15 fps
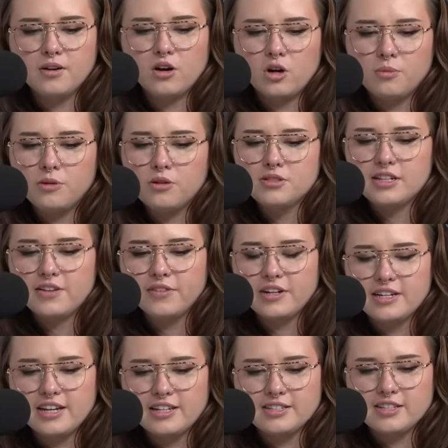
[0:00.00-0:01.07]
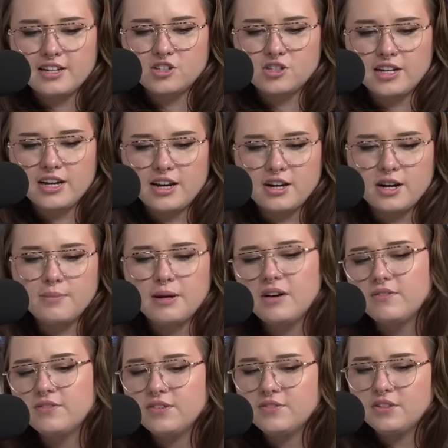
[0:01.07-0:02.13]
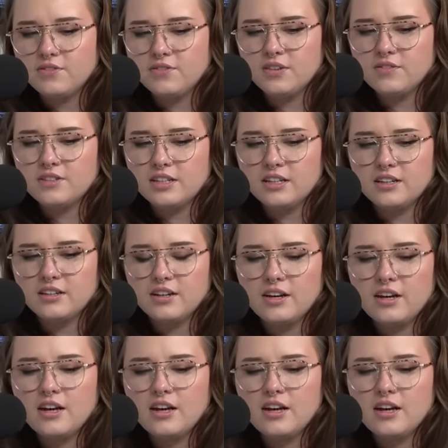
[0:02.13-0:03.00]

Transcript: Almost every day/night. About 50-50.